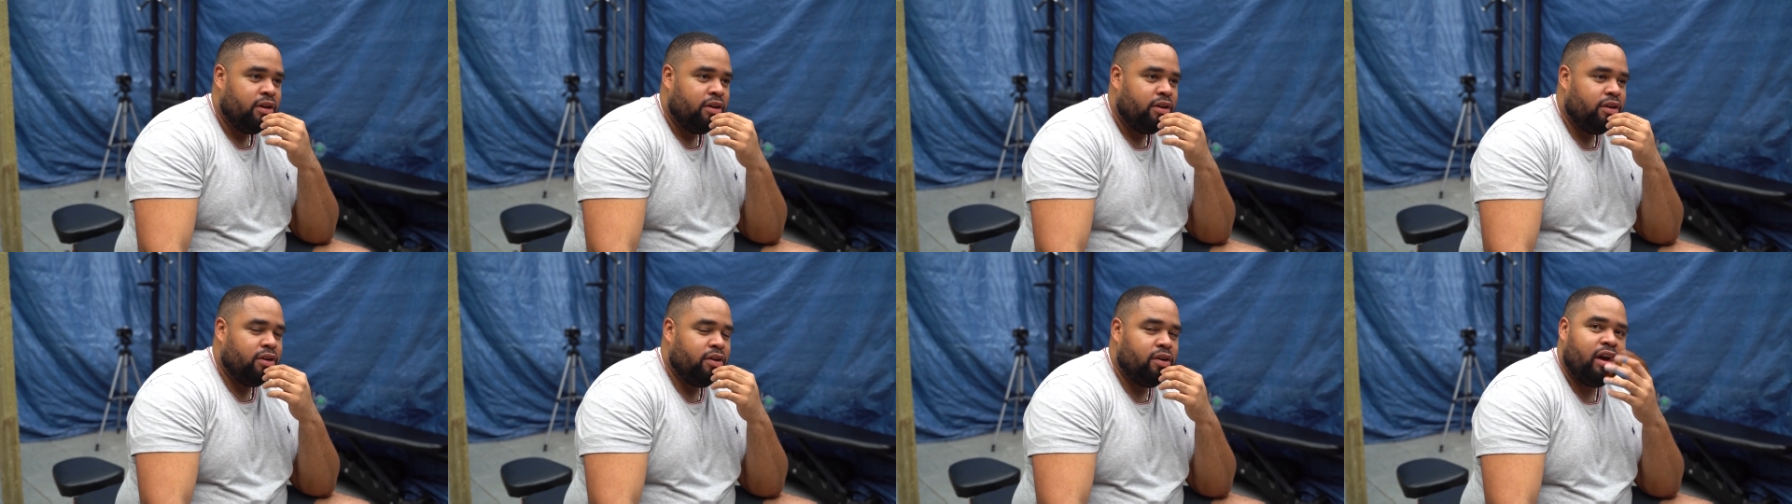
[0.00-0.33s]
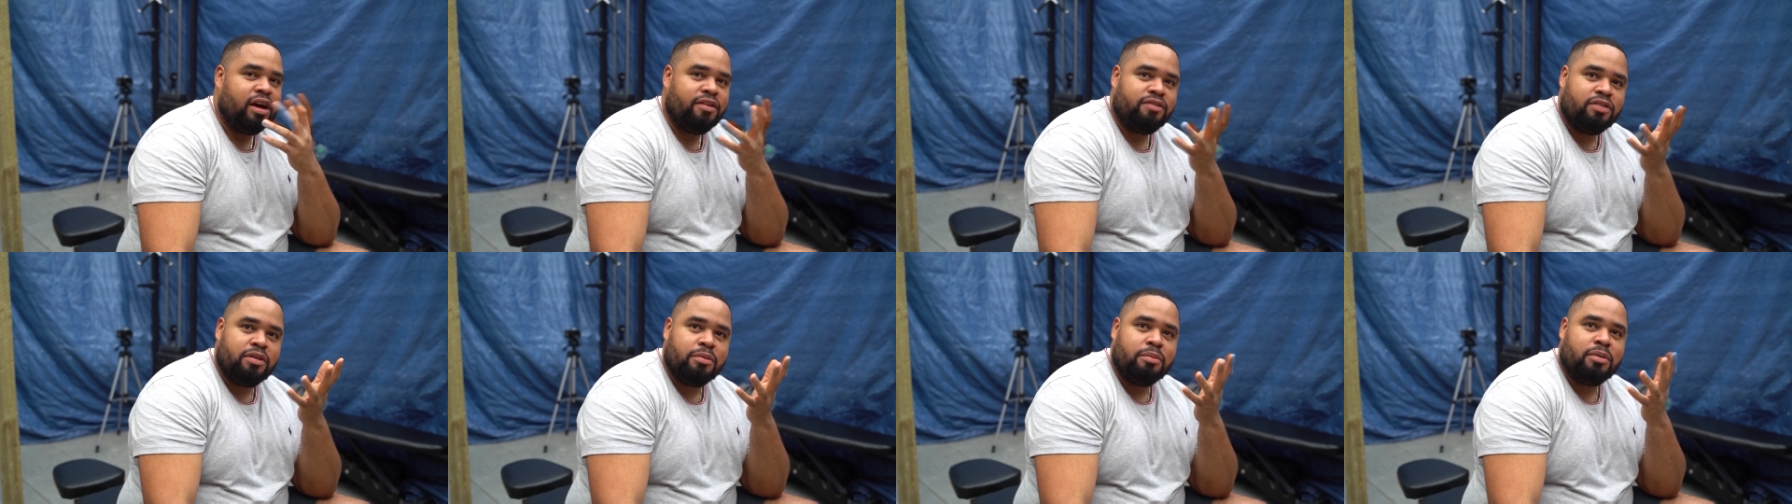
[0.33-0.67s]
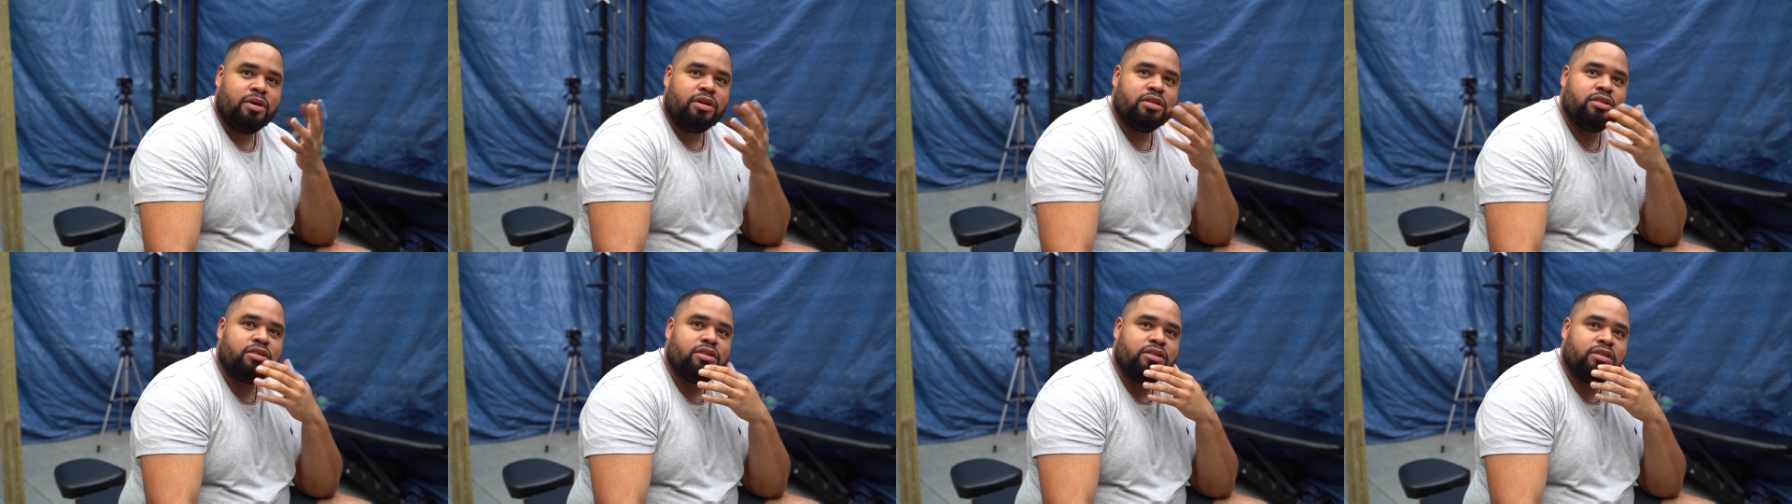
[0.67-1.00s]
You know, have the
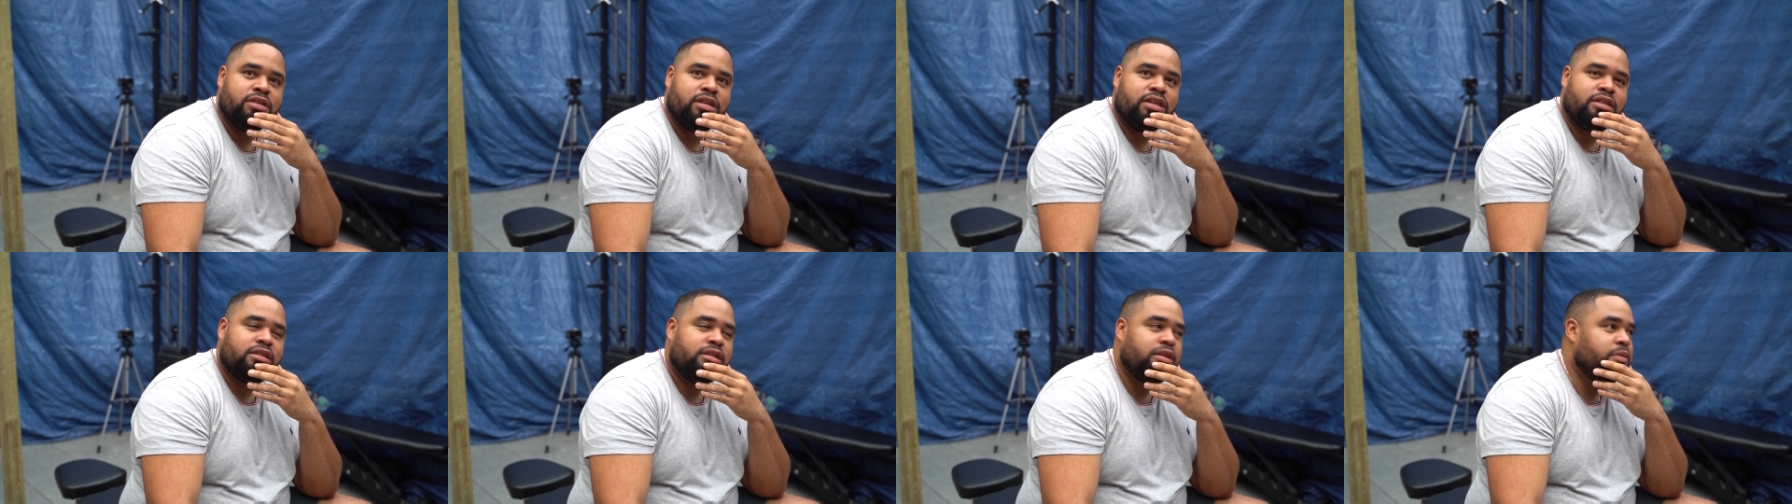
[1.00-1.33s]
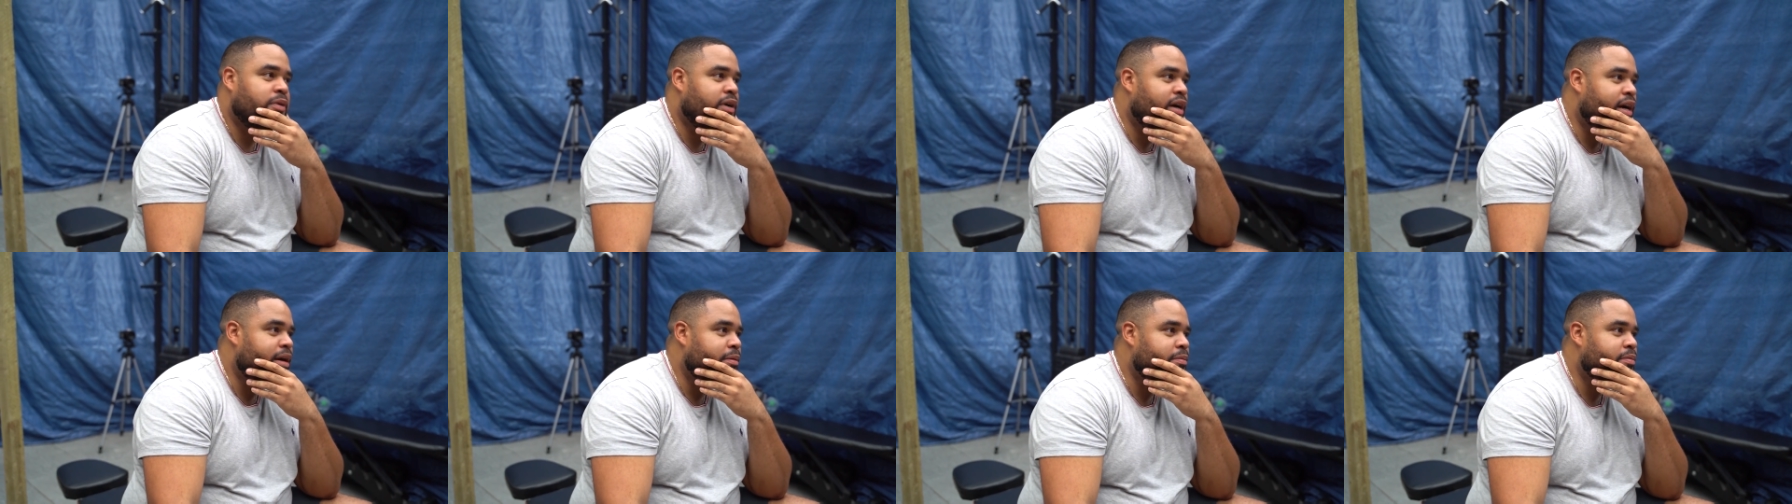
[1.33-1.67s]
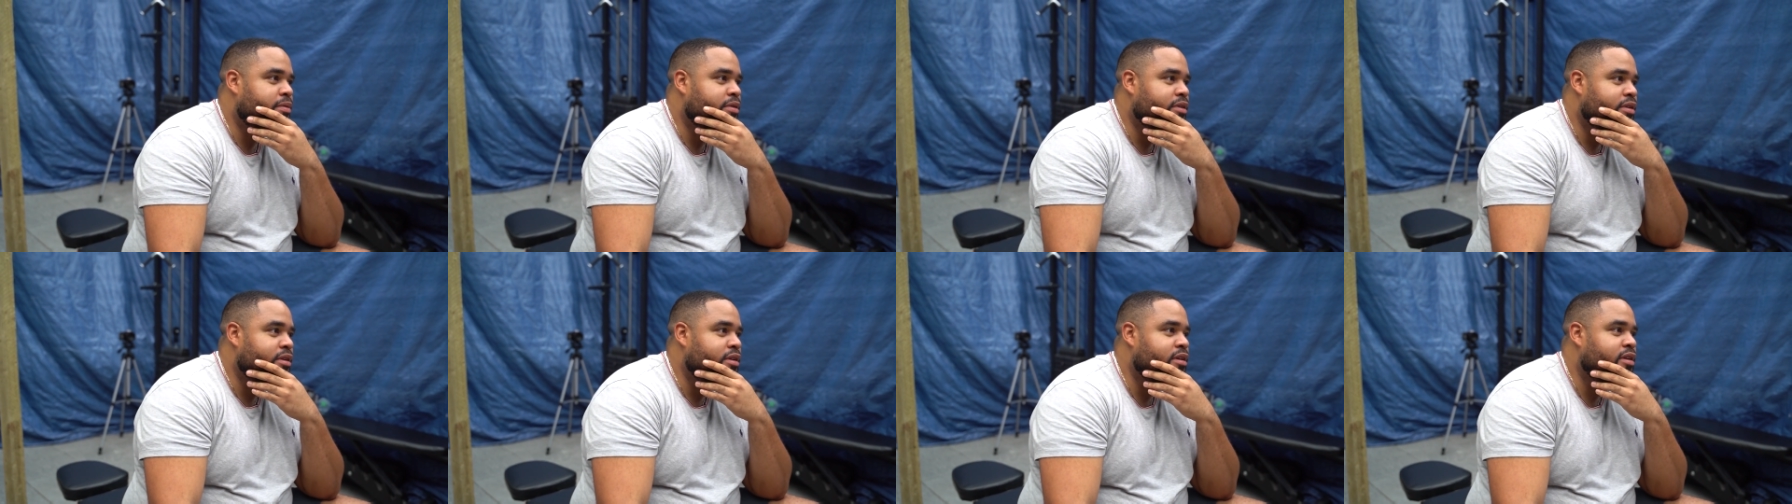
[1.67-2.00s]
muscles and see what
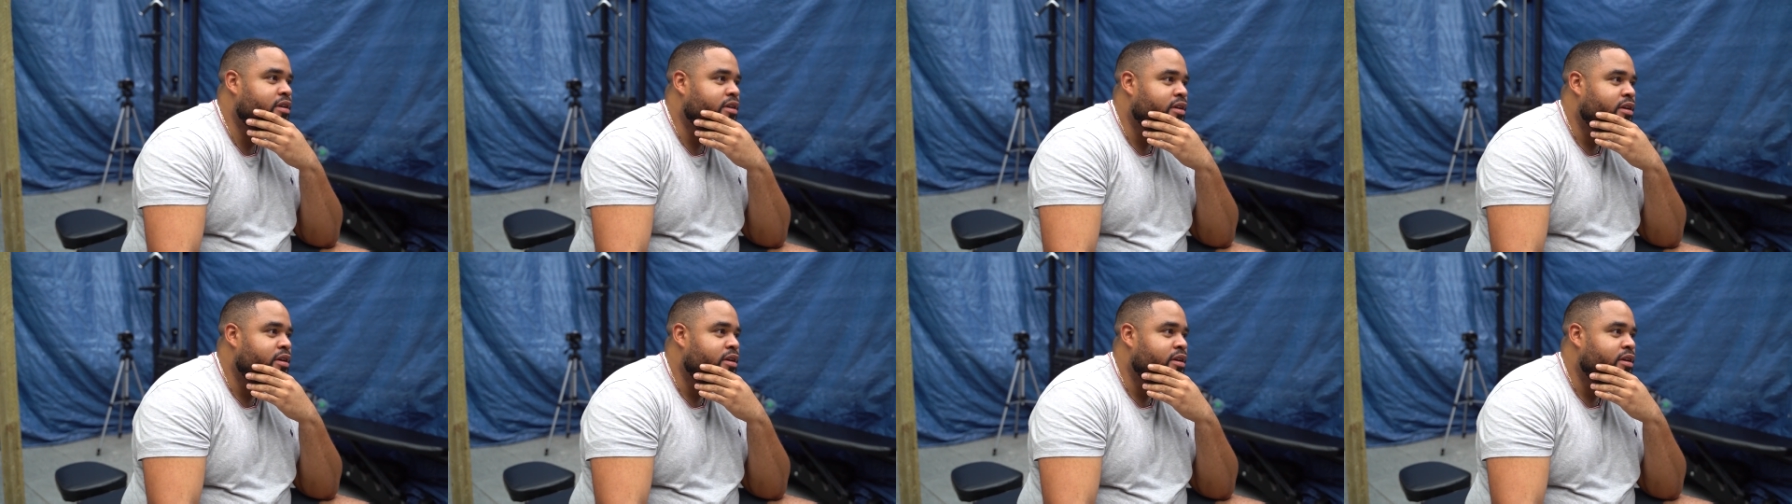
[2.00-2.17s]
happens.